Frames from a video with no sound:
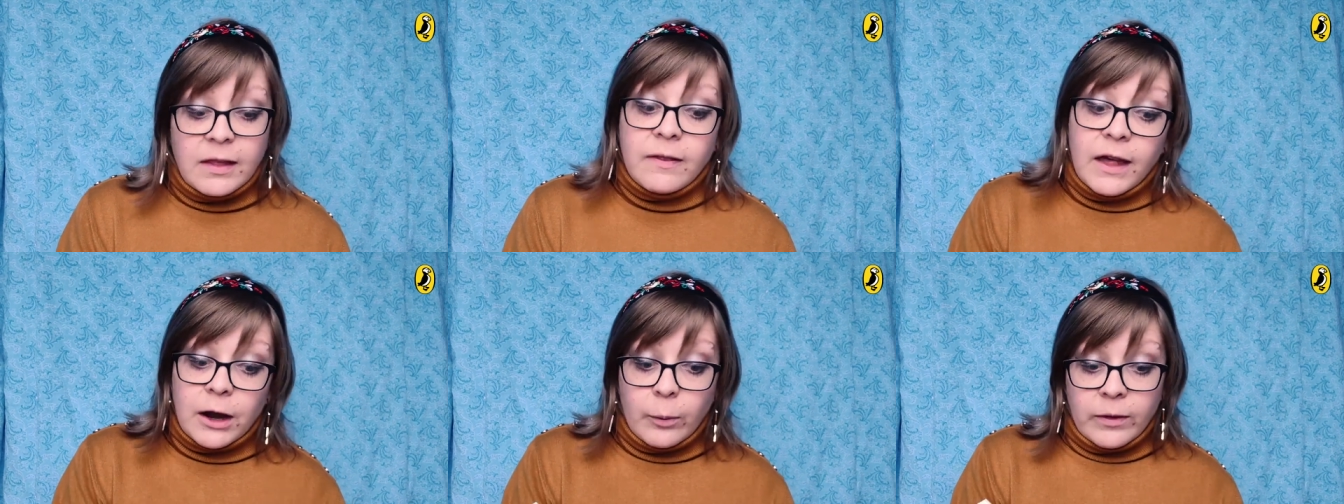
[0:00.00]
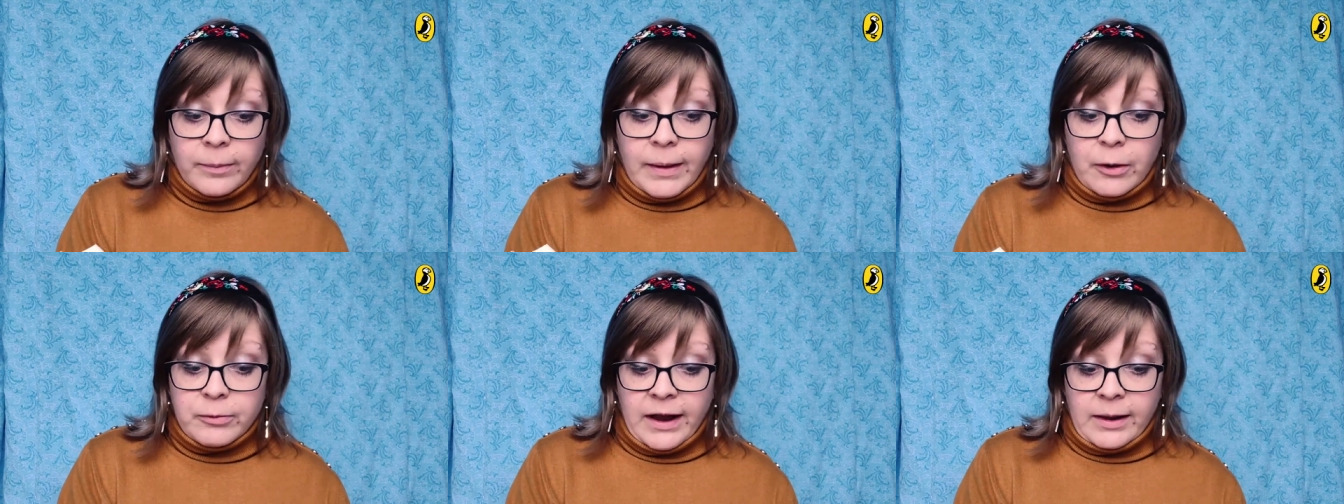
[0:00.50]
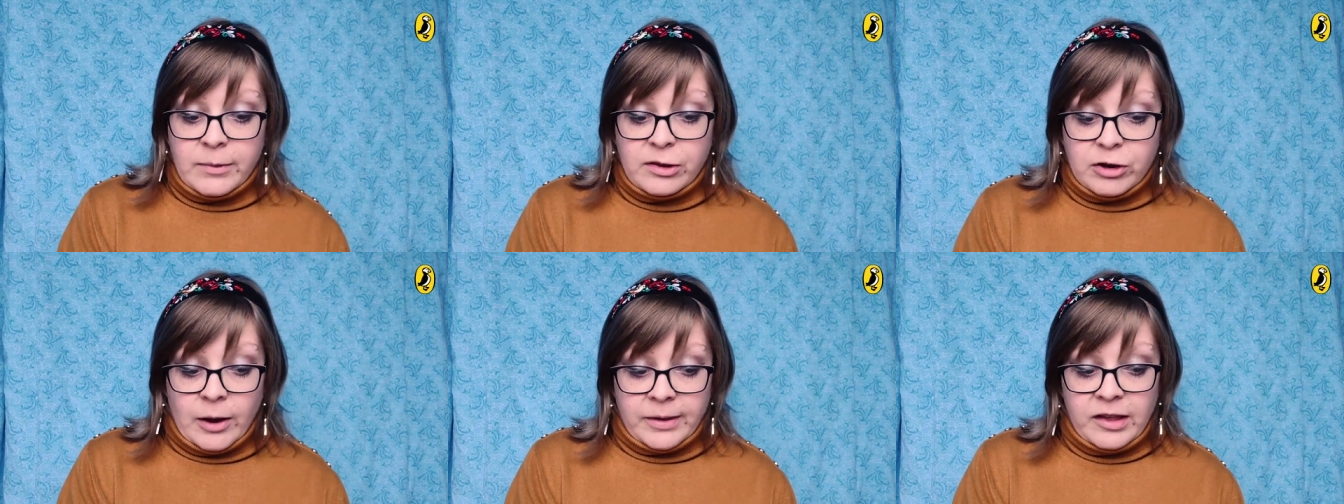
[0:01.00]
Later, when the bell rang,
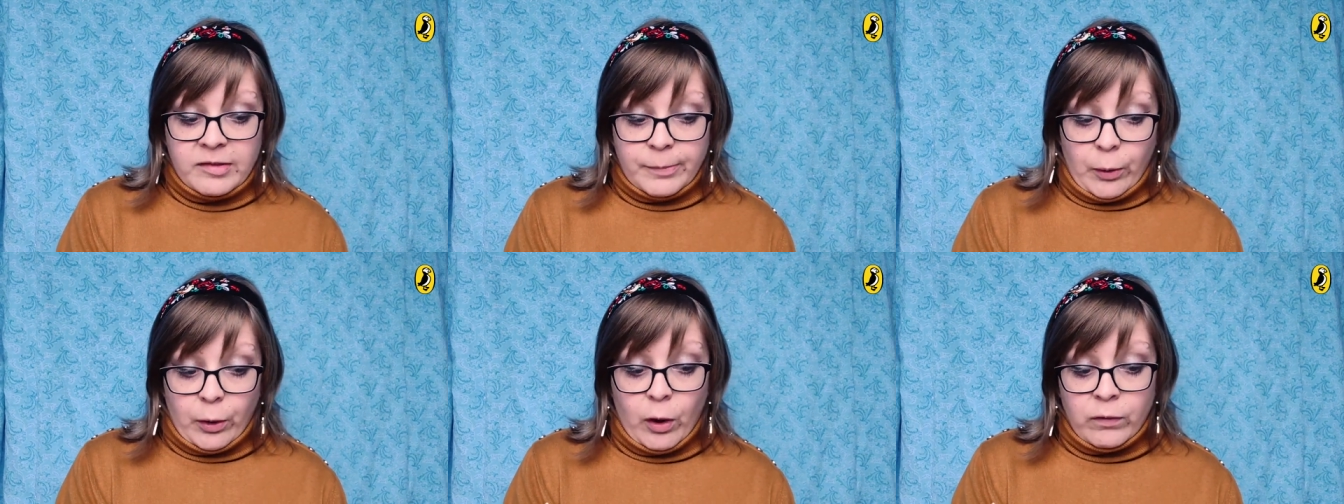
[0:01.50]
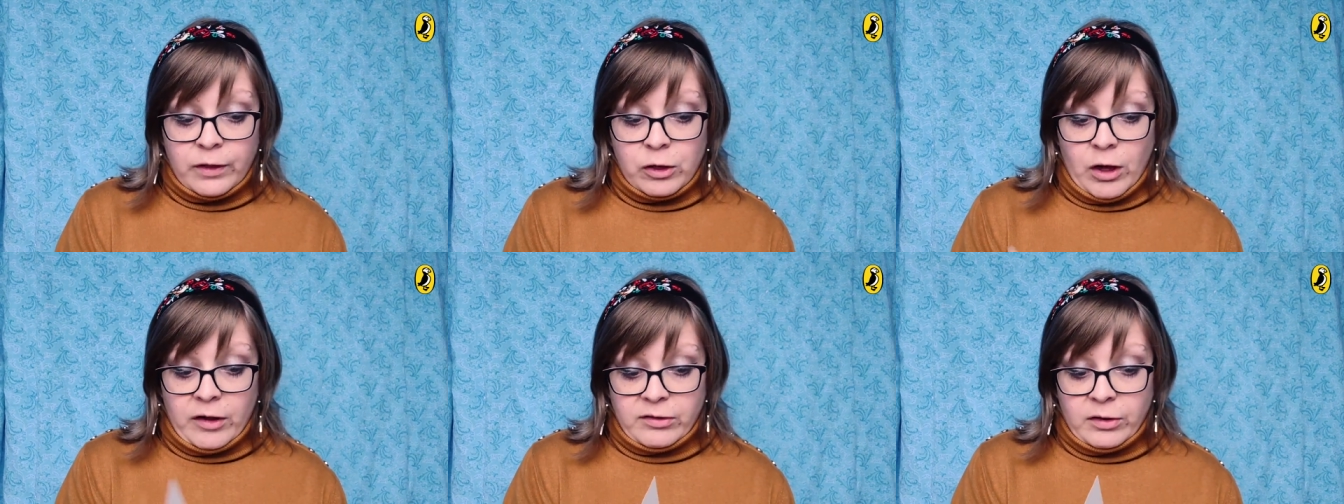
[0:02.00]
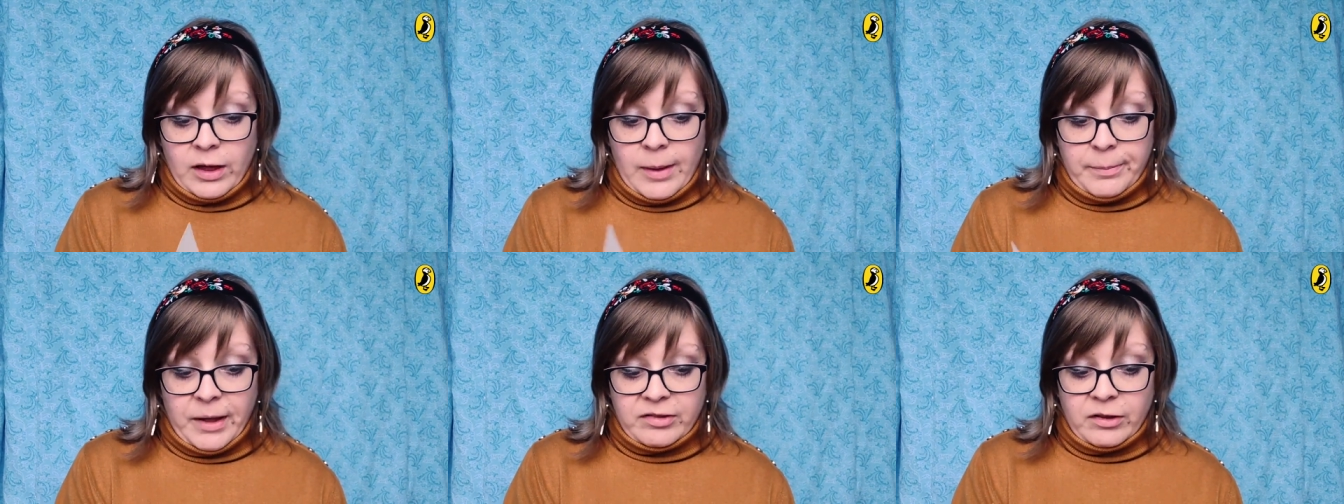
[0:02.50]
Miss Trepke spoke over the jostle
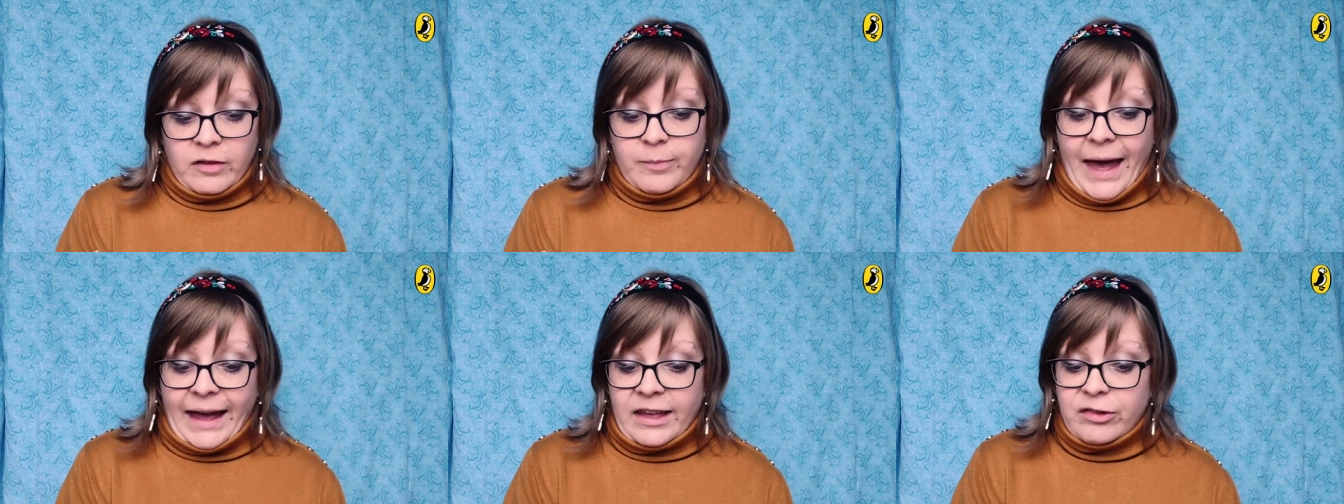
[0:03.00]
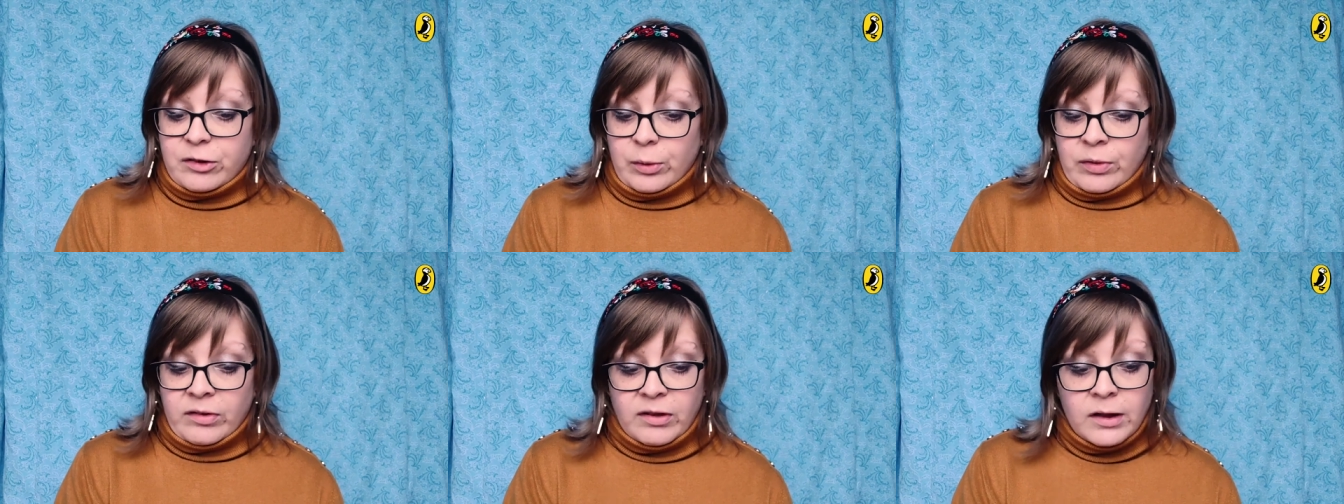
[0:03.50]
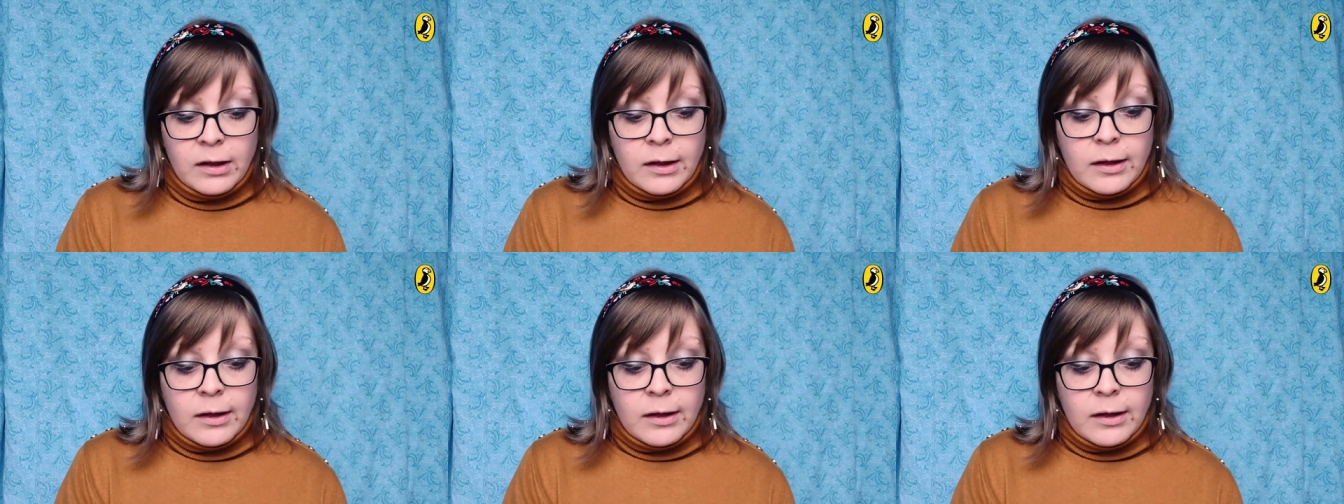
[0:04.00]
and bustle of packing students.